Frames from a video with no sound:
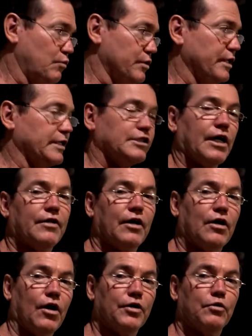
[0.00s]
with each other
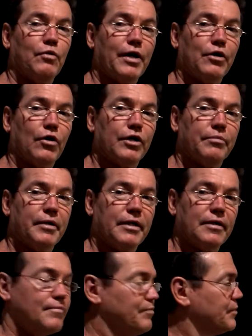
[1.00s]
on the one document.
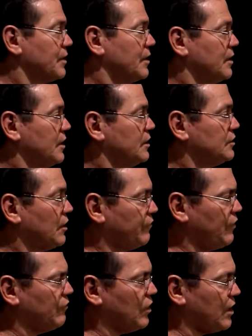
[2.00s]
So
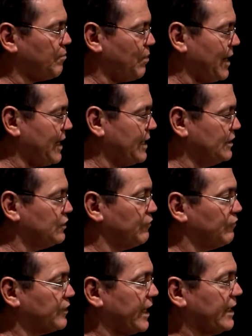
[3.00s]
if you've got a page
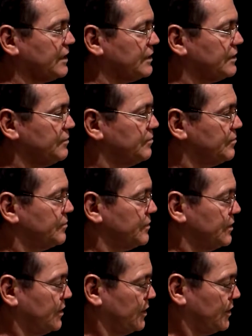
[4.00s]
of text
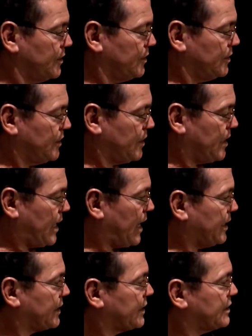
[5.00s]

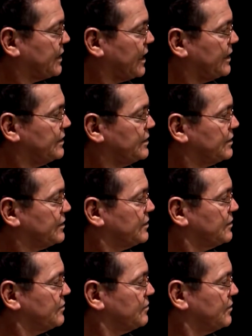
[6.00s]
and it
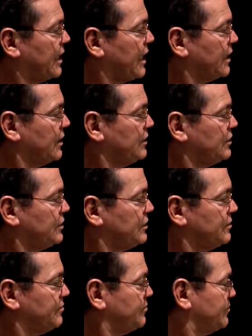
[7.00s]
contains English
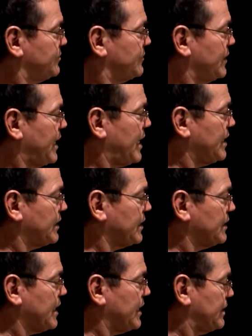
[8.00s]
and
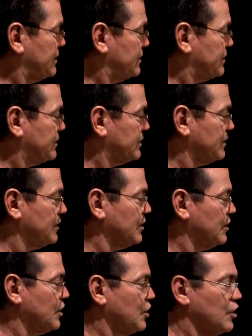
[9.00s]
contains
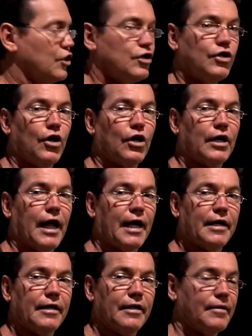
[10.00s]
Dog
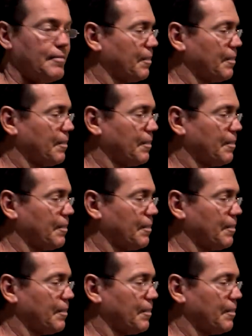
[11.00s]
Latin,